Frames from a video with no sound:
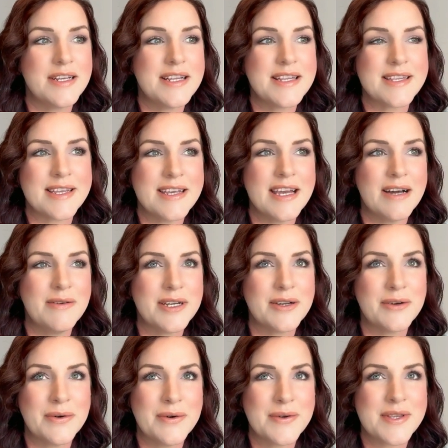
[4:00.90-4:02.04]
and see how it
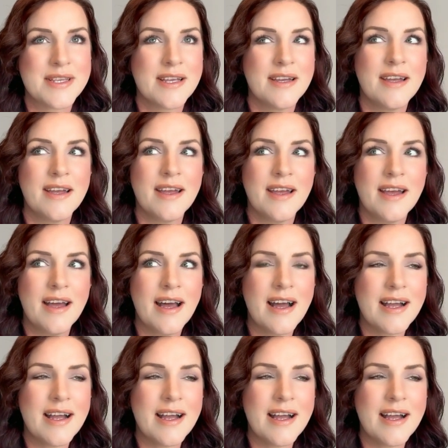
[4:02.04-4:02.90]
goes, I